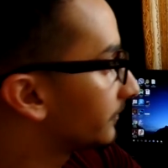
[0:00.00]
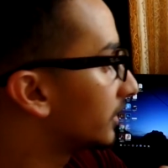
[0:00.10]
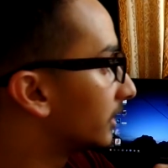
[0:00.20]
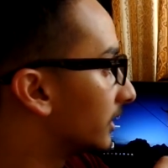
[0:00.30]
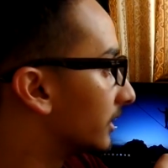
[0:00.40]

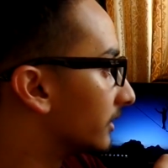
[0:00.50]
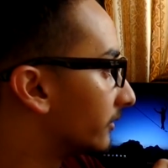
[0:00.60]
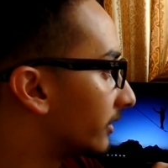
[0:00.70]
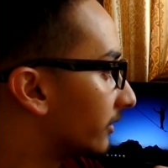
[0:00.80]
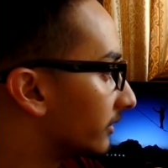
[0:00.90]

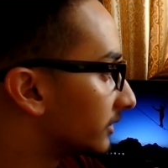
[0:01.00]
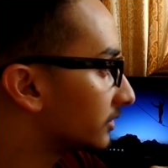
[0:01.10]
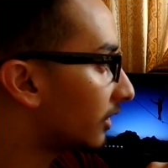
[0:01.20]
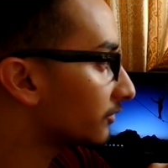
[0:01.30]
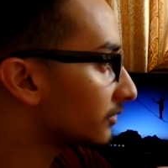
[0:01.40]
the
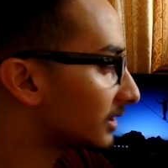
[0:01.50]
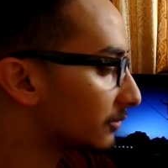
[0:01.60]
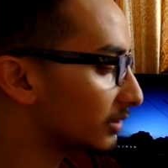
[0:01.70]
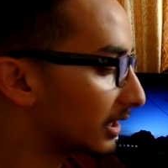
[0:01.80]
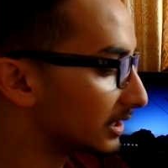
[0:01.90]
software that we are